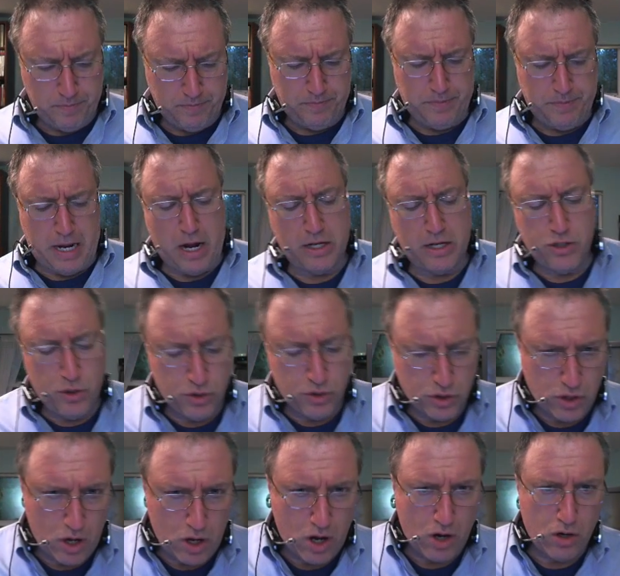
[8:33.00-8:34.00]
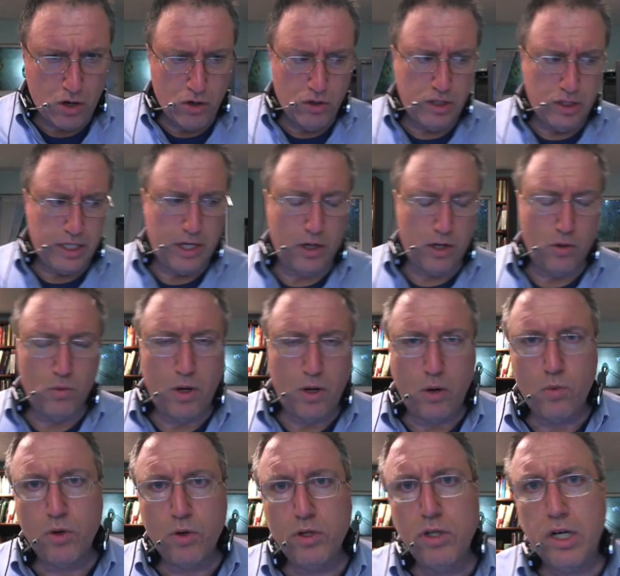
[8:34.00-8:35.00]
Now, as you saw earlier, what
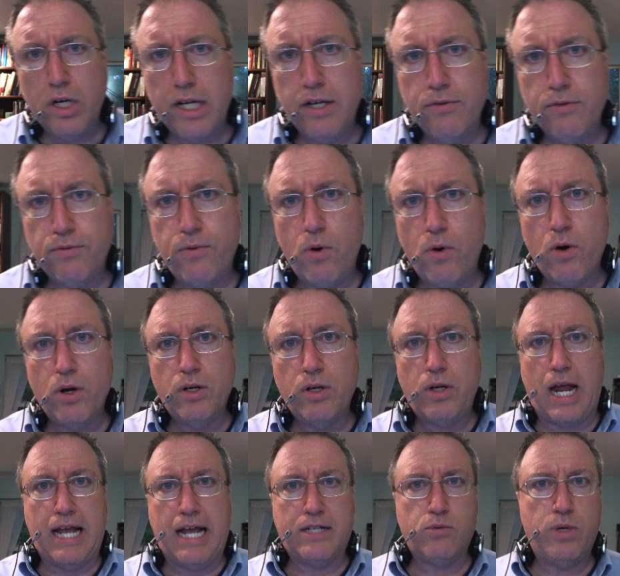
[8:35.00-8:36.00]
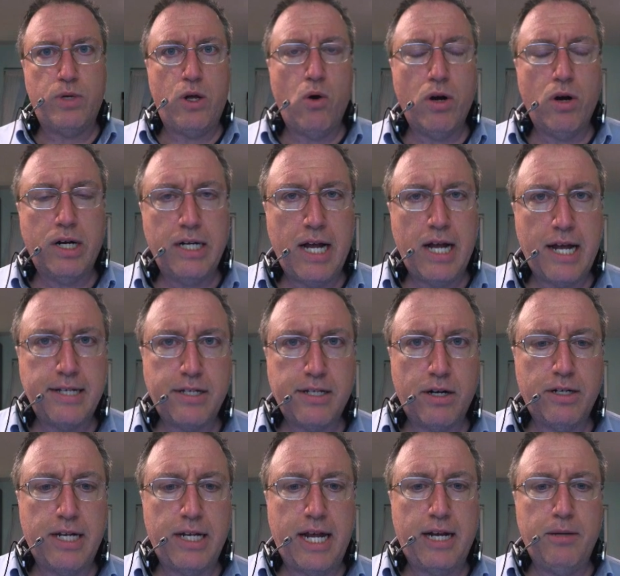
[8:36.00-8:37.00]
we're looking for as we organize our
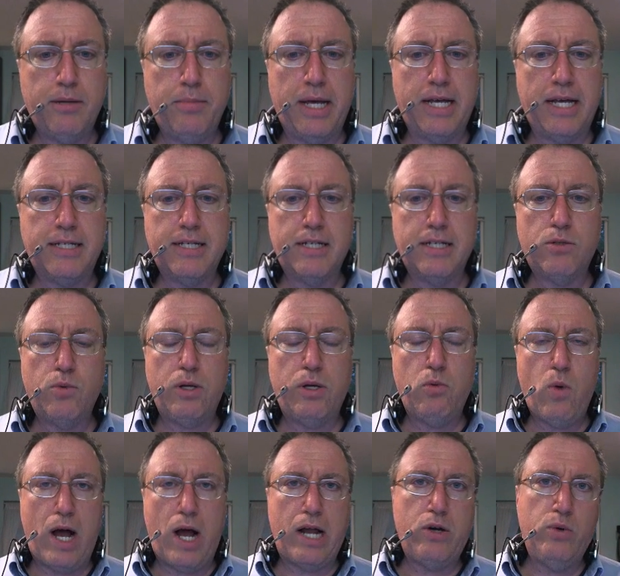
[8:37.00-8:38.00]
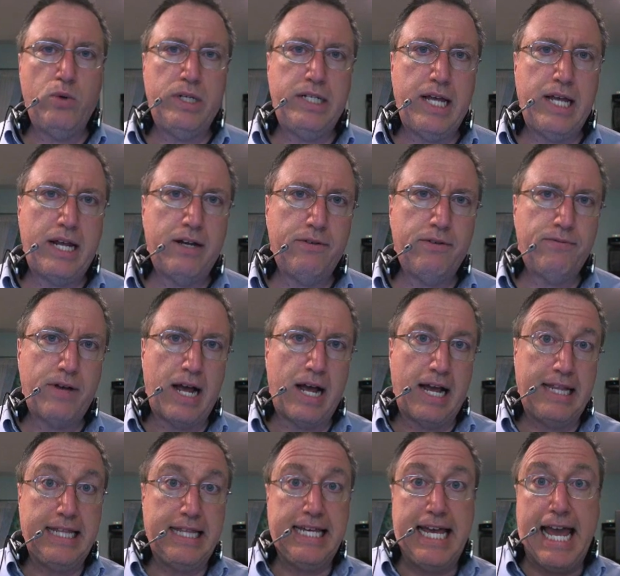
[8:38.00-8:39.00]
database is we want to identify
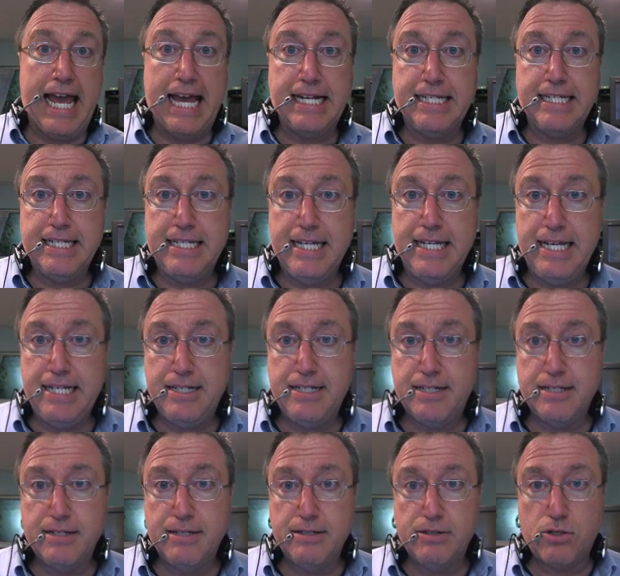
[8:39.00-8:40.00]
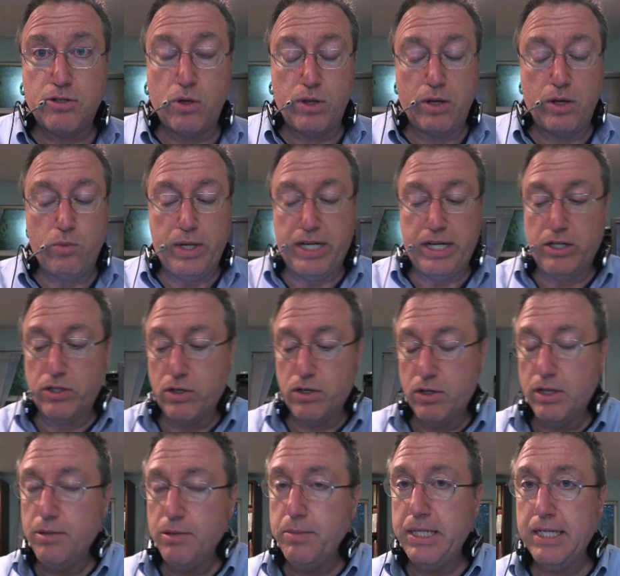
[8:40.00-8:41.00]
the entities so that we can
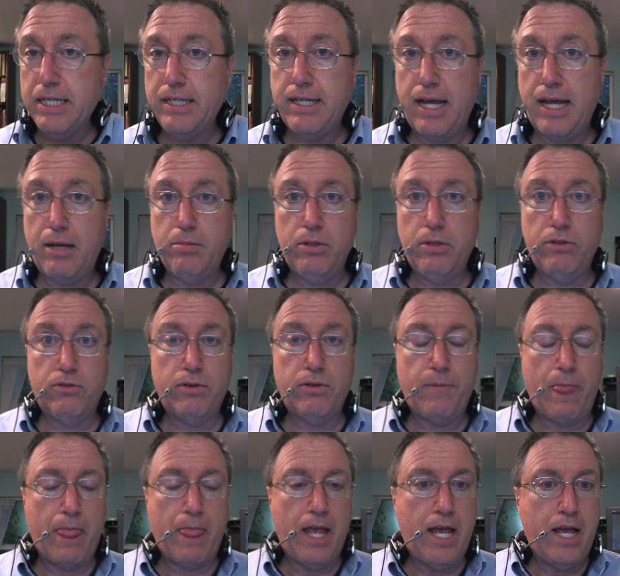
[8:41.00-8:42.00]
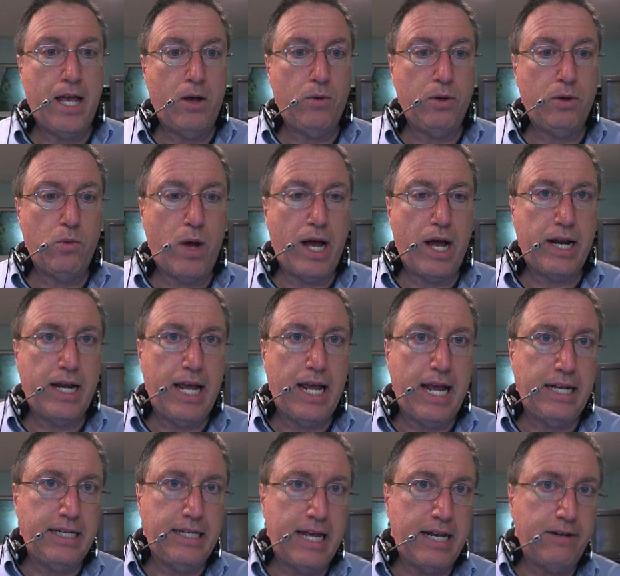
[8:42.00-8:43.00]
turn them into tables. We want to
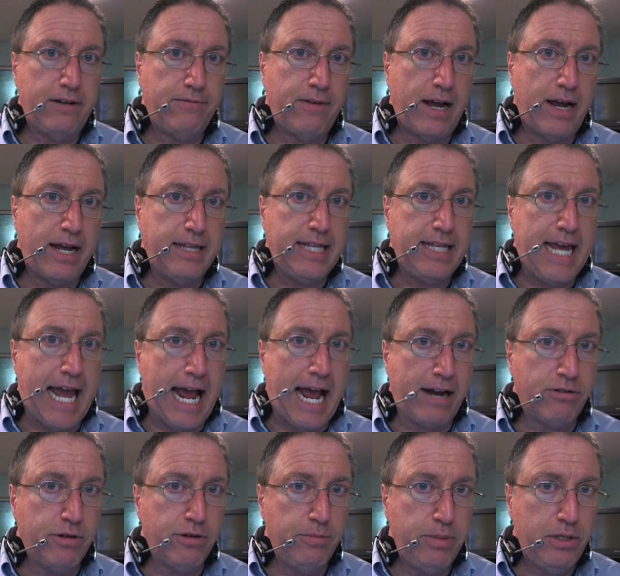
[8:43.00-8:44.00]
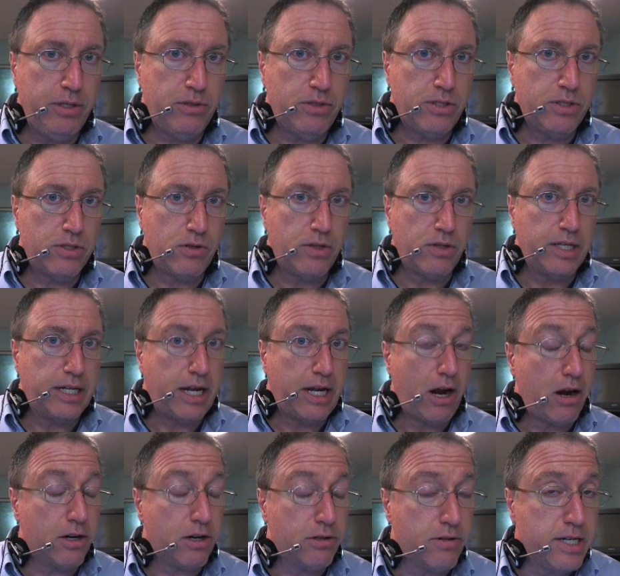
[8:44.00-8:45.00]
identify the attributes or the
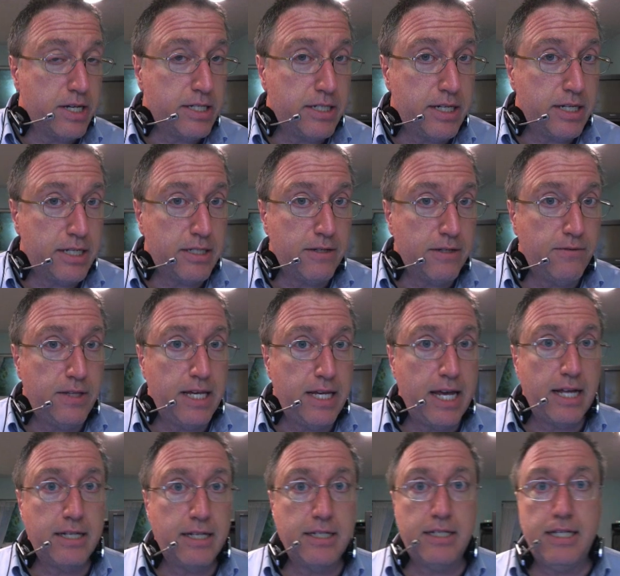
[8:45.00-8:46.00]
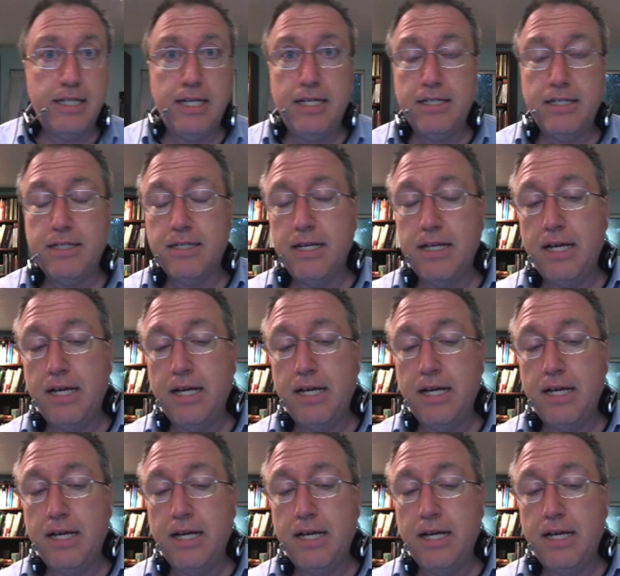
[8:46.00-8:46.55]
characteristics of the entities